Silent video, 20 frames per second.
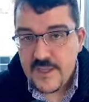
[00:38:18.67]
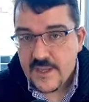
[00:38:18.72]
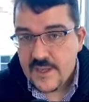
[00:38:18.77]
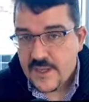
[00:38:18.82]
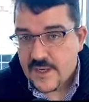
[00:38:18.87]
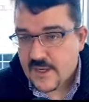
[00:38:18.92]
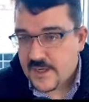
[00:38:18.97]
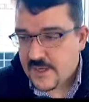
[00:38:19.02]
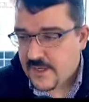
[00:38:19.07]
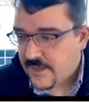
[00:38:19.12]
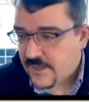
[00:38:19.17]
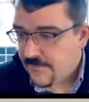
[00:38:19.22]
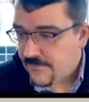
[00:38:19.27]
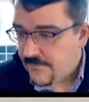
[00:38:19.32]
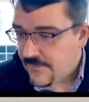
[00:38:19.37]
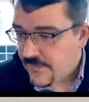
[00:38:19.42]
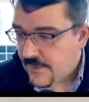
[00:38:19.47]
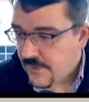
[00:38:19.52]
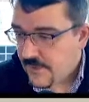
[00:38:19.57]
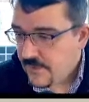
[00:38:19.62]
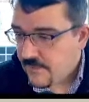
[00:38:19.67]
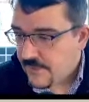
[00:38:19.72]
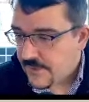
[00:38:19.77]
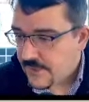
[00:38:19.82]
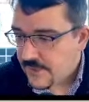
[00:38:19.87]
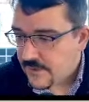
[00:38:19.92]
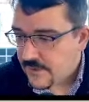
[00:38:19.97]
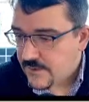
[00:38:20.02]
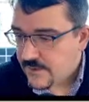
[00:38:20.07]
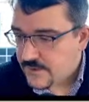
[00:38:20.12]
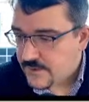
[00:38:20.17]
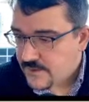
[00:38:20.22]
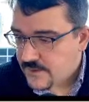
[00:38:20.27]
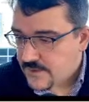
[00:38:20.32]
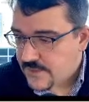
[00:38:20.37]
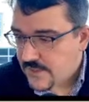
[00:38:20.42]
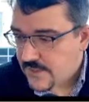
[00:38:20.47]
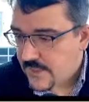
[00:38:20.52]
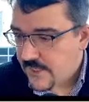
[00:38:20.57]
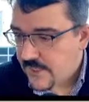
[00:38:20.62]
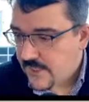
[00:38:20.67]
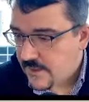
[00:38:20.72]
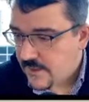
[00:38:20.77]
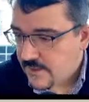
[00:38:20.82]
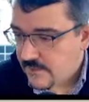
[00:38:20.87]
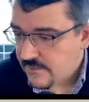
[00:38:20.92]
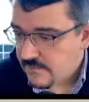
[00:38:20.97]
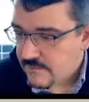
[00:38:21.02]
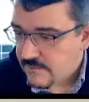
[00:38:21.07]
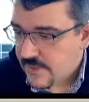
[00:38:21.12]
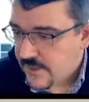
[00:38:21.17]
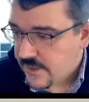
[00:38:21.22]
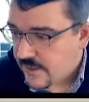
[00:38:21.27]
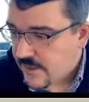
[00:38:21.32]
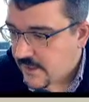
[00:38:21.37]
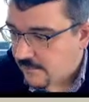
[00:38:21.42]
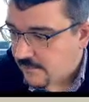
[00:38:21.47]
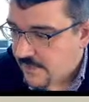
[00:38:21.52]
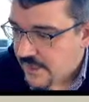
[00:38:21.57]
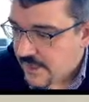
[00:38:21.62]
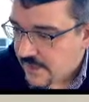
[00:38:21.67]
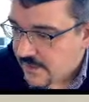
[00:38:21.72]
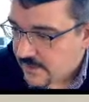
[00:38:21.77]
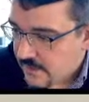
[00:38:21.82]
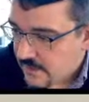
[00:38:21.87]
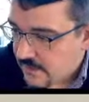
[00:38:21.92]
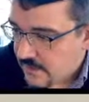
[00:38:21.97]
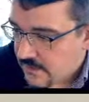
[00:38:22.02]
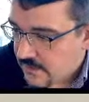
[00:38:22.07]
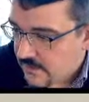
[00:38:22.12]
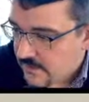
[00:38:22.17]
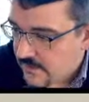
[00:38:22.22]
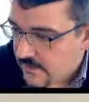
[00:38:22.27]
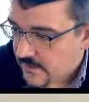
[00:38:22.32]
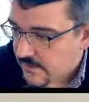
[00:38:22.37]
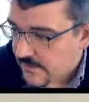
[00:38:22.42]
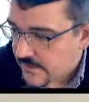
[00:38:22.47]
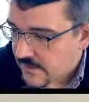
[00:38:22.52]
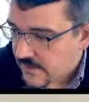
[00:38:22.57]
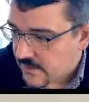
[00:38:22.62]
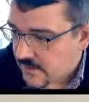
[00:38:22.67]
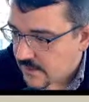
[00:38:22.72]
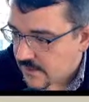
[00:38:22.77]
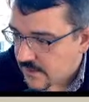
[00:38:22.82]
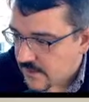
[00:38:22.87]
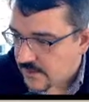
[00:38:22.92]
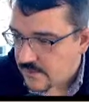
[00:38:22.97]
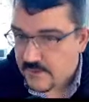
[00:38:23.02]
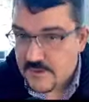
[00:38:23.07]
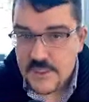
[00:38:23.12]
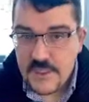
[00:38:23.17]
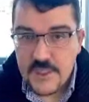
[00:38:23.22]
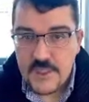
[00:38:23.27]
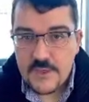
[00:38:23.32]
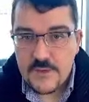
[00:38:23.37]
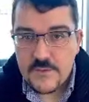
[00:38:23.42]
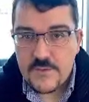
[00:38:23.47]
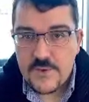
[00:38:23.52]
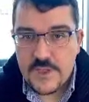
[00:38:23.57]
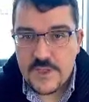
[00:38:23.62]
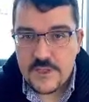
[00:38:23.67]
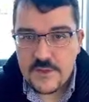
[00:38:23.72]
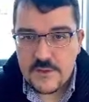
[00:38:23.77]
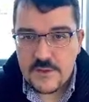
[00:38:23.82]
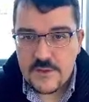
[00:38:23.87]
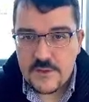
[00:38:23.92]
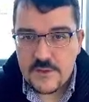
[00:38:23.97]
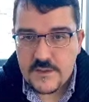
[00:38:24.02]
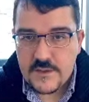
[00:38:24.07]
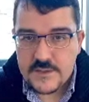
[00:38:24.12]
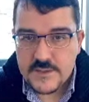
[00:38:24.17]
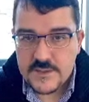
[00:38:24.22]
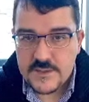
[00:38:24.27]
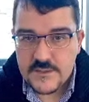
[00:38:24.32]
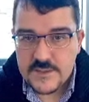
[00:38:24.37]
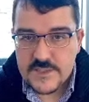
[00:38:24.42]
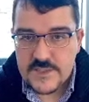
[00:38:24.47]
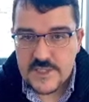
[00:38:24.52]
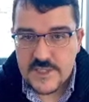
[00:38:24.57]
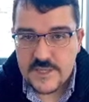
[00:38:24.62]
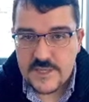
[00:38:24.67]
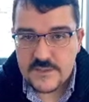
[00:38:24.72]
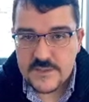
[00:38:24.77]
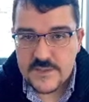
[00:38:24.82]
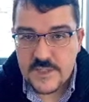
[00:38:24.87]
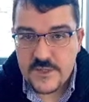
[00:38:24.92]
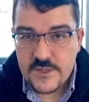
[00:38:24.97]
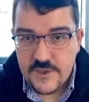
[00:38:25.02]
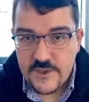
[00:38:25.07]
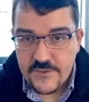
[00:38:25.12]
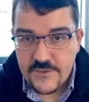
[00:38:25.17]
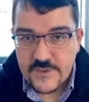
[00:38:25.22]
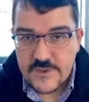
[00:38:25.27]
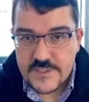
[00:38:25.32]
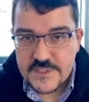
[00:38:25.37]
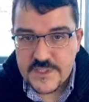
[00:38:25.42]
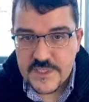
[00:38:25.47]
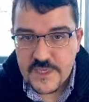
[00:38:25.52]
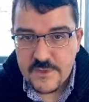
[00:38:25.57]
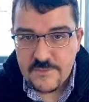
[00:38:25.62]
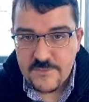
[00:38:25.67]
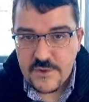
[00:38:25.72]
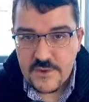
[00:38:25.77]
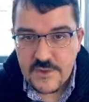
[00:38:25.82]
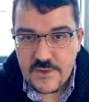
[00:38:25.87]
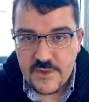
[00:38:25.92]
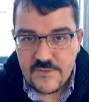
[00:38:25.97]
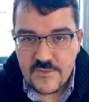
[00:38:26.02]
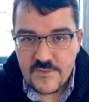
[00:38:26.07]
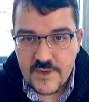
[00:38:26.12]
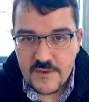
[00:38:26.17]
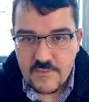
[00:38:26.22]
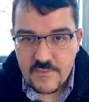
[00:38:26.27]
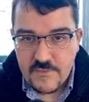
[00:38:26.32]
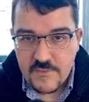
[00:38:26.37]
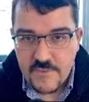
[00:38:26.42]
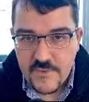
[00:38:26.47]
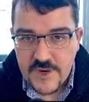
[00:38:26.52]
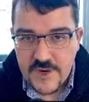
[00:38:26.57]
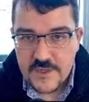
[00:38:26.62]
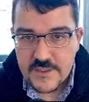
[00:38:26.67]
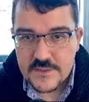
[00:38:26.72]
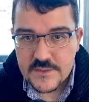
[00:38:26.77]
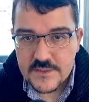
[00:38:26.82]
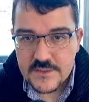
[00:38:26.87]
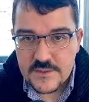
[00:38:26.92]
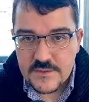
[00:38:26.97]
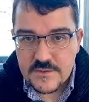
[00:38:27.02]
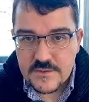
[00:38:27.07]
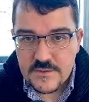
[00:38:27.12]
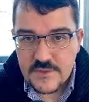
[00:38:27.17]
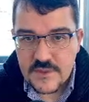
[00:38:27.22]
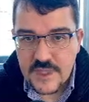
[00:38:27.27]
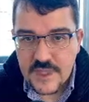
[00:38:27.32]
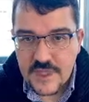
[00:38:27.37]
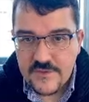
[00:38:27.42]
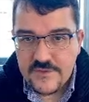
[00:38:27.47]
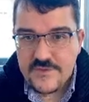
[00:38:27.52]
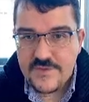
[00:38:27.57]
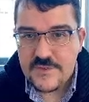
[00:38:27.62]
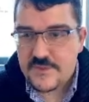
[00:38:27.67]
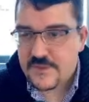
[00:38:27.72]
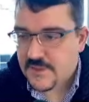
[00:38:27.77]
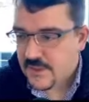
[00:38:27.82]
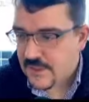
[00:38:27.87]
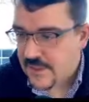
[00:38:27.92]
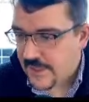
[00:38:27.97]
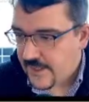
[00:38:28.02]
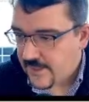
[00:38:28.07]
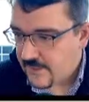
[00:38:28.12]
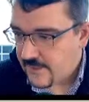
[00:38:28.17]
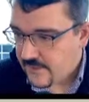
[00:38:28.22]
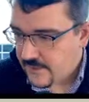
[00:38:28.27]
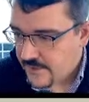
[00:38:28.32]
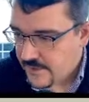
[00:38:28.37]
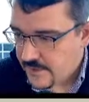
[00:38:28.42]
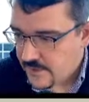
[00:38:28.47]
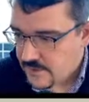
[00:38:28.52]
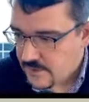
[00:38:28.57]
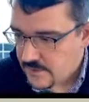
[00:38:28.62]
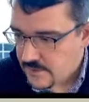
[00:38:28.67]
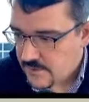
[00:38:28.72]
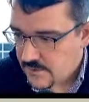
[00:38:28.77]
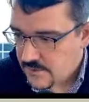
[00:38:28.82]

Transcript: We can also say marhaban. There we go. We could also say, here's another example of a right to left language.